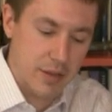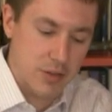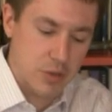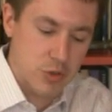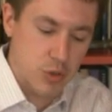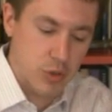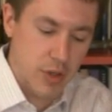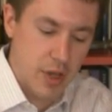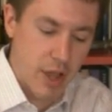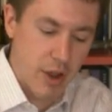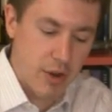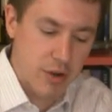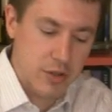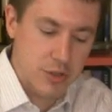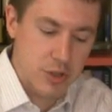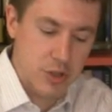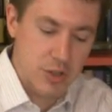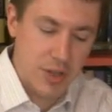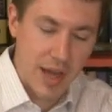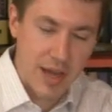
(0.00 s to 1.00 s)
to
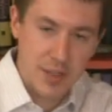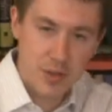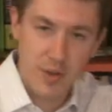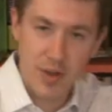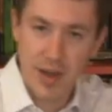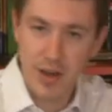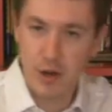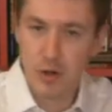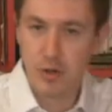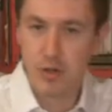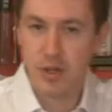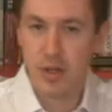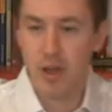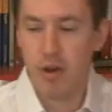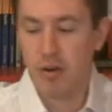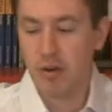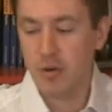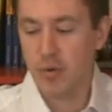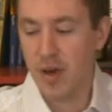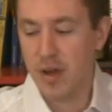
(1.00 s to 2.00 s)
classify it or
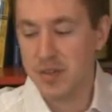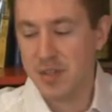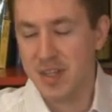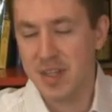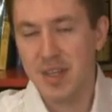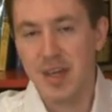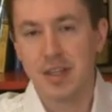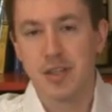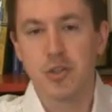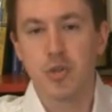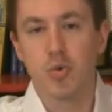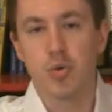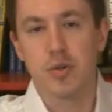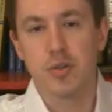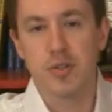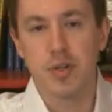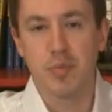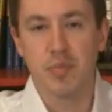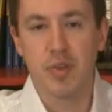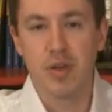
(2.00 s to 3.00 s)
characterize it, connect it to
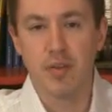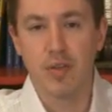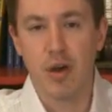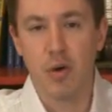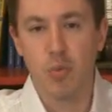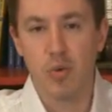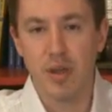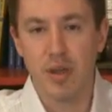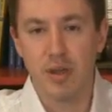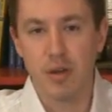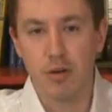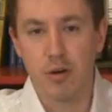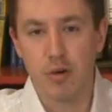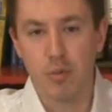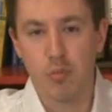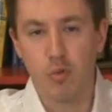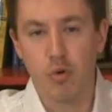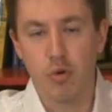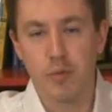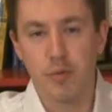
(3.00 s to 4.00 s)
something that we are more